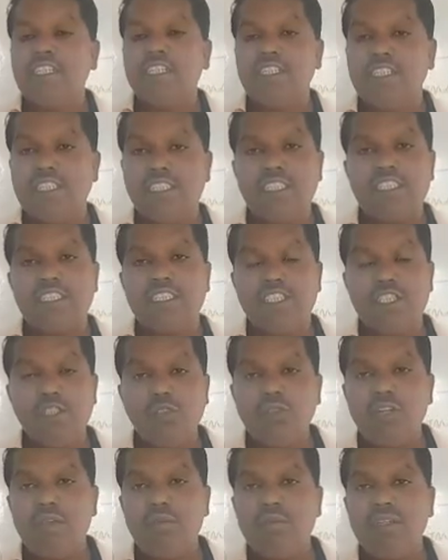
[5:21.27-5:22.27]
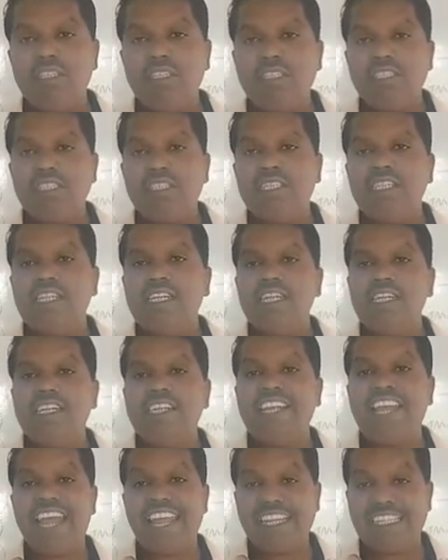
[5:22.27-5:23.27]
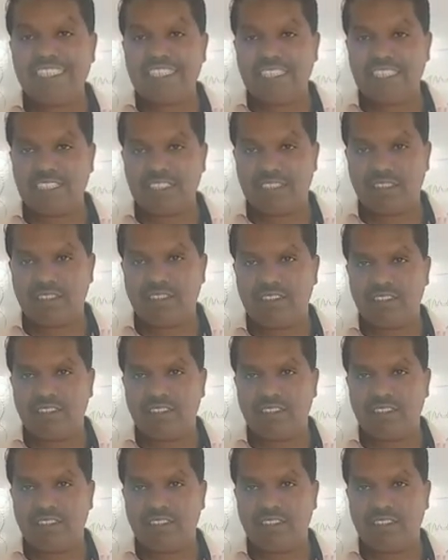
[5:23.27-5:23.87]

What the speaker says: its new name is gneiss.